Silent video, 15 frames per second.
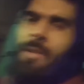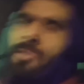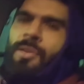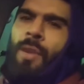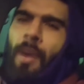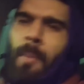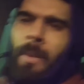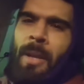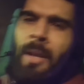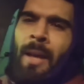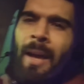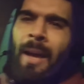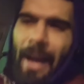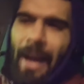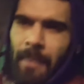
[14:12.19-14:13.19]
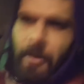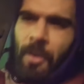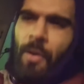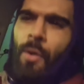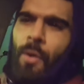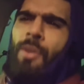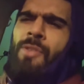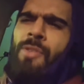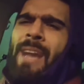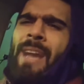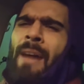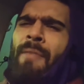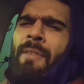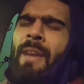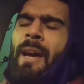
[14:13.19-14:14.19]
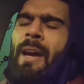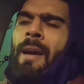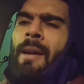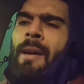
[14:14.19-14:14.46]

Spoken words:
is coming. Adam McKola's out of here.